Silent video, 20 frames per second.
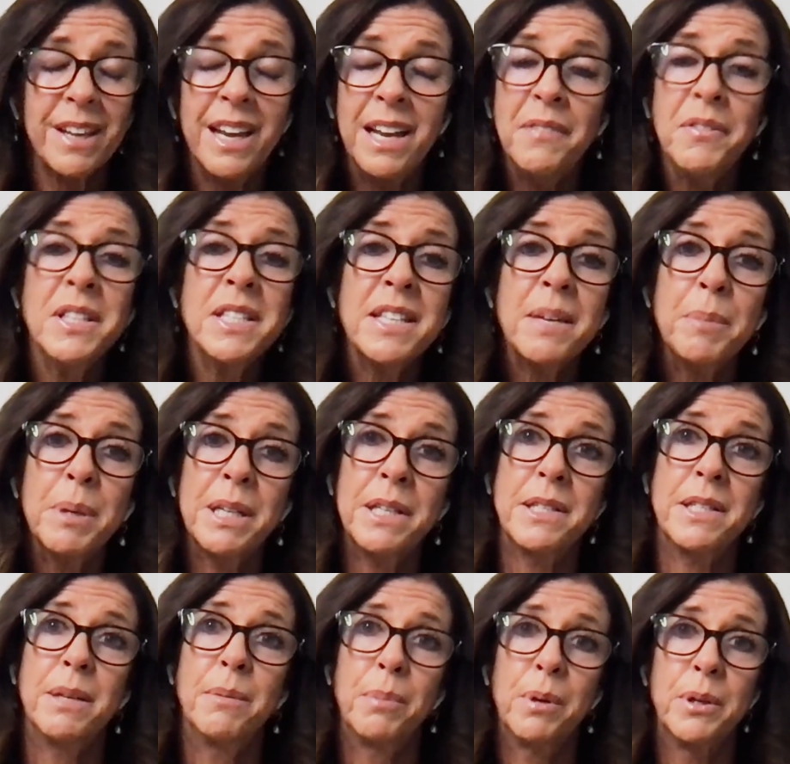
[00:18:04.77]
Even something as
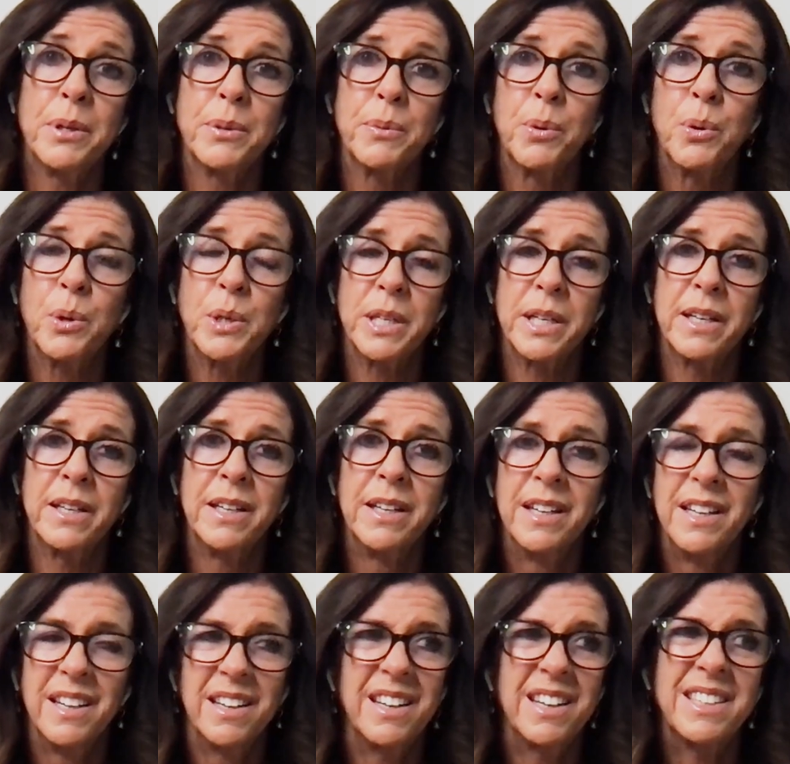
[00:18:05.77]
simple as water,
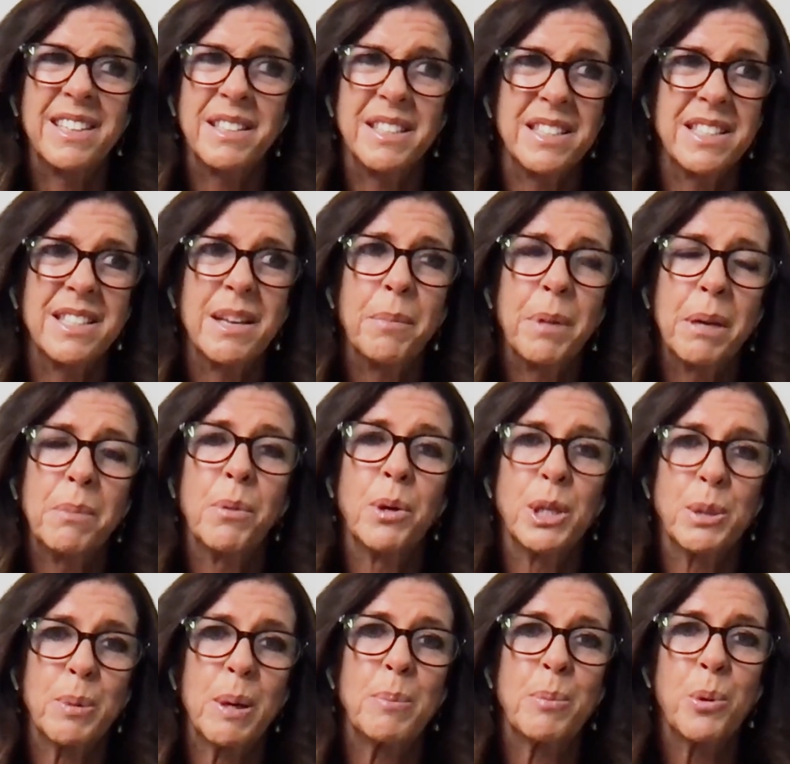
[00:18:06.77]
like it's something
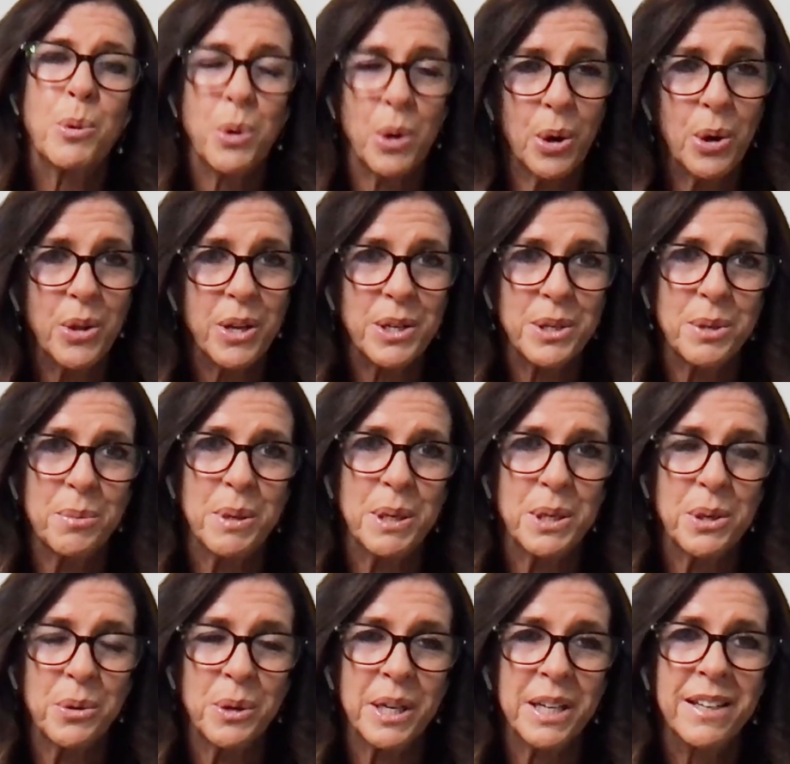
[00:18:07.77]
most people know they should be
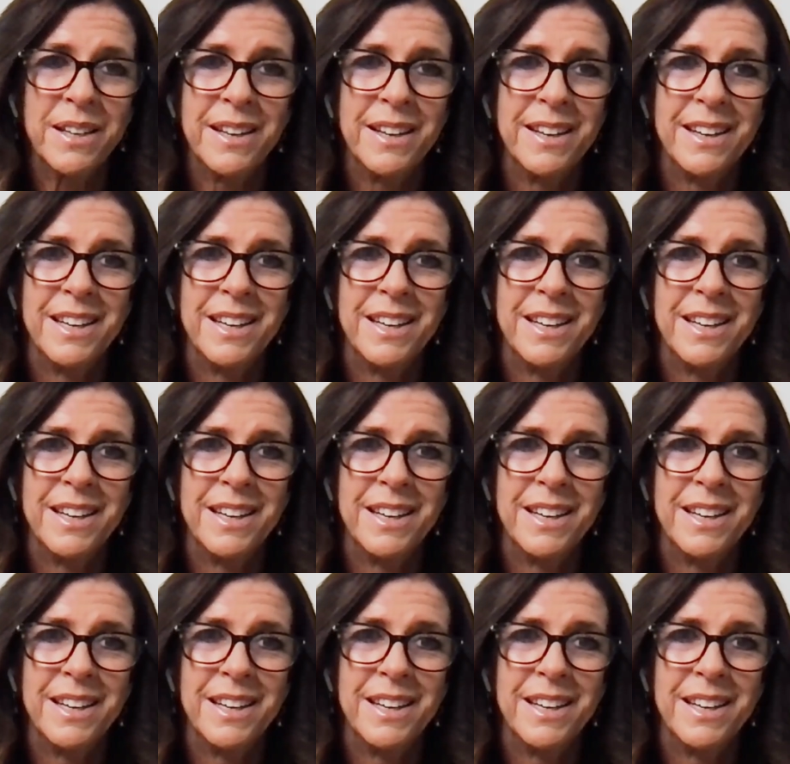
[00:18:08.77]
doing,